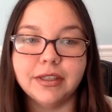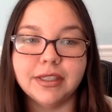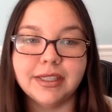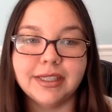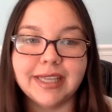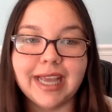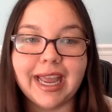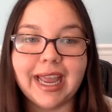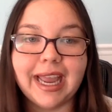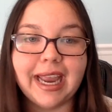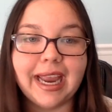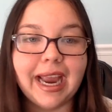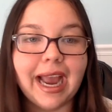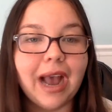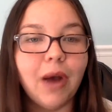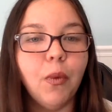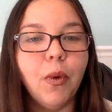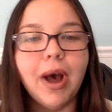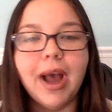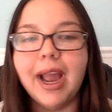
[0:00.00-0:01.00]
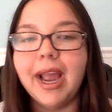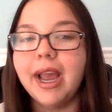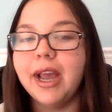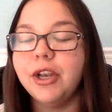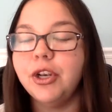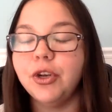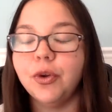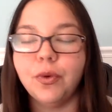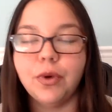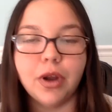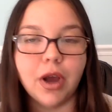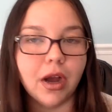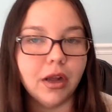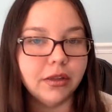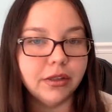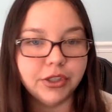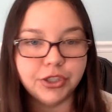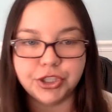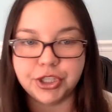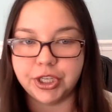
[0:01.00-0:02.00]
later say, well, I had no
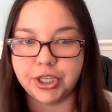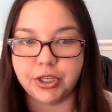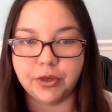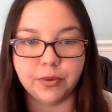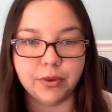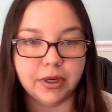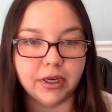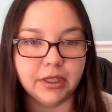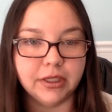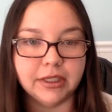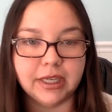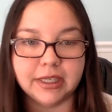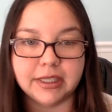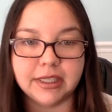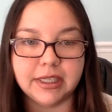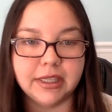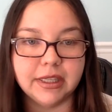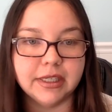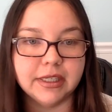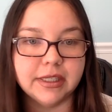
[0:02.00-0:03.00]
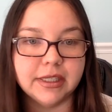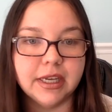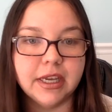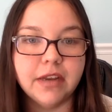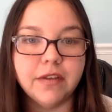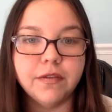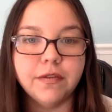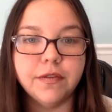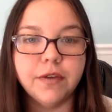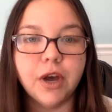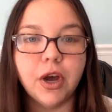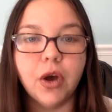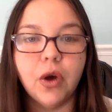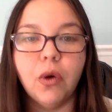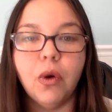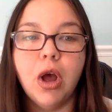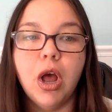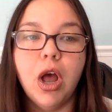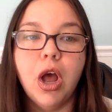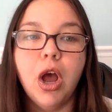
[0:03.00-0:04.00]
knowledge that you were collecting this
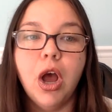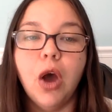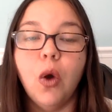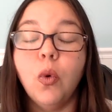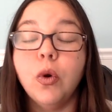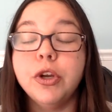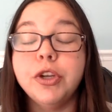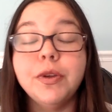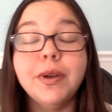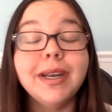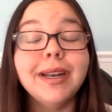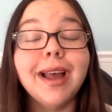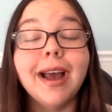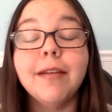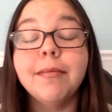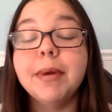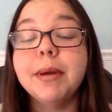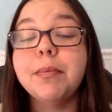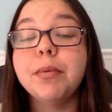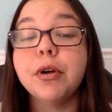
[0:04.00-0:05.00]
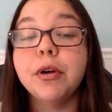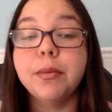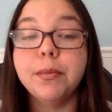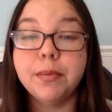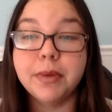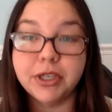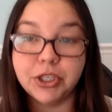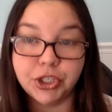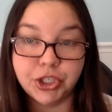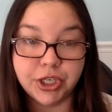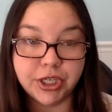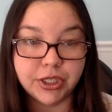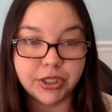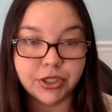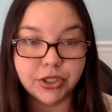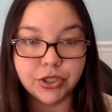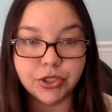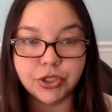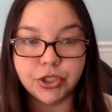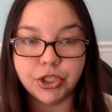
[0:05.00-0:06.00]
info, or you didn't have my
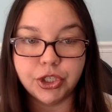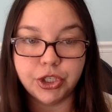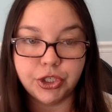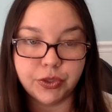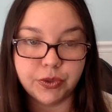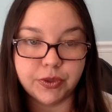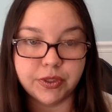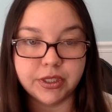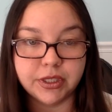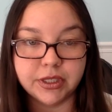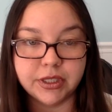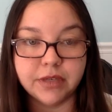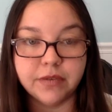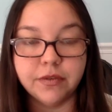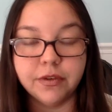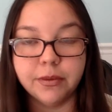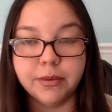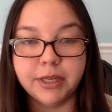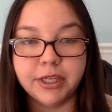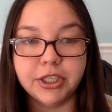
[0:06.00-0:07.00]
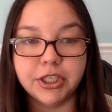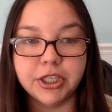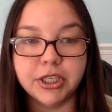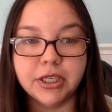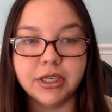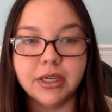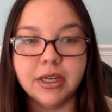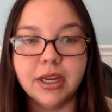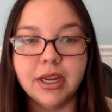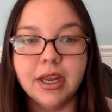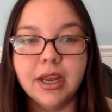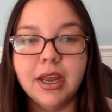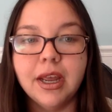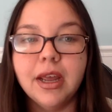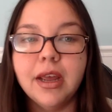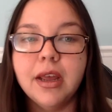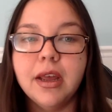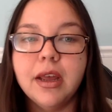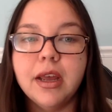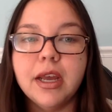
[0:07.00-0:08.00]
permission to use this information.
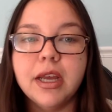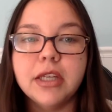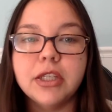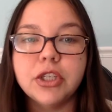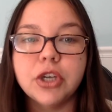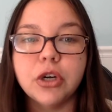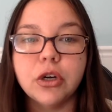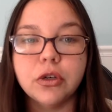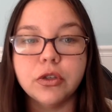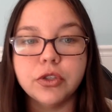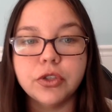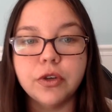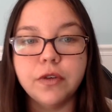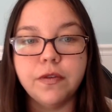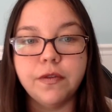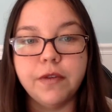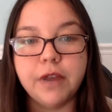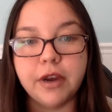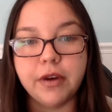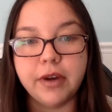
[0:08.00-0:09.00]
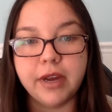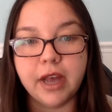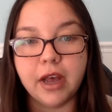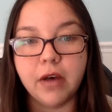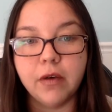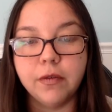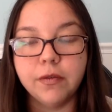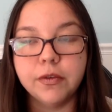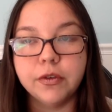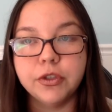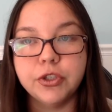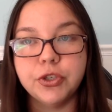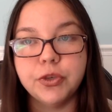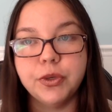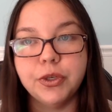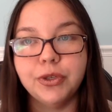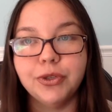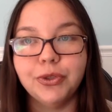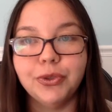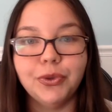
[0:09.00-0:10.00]
It's also very
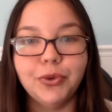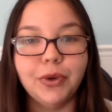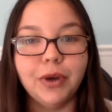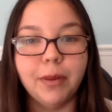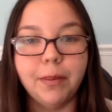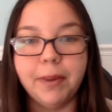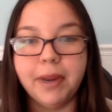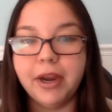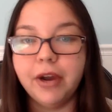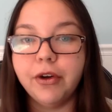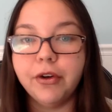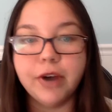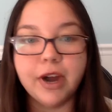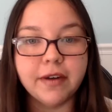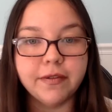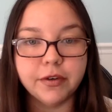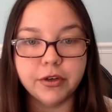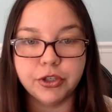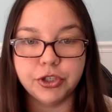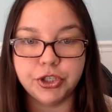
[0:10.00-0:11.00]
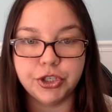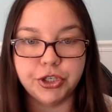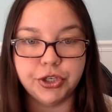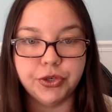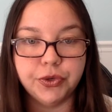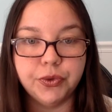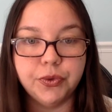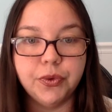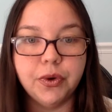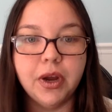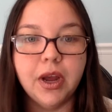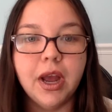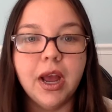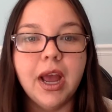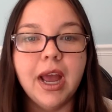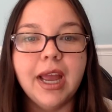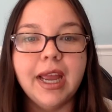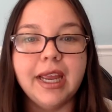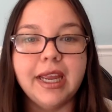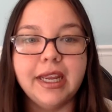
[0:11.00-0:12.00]
helpful to include a paragraph or two
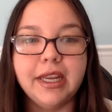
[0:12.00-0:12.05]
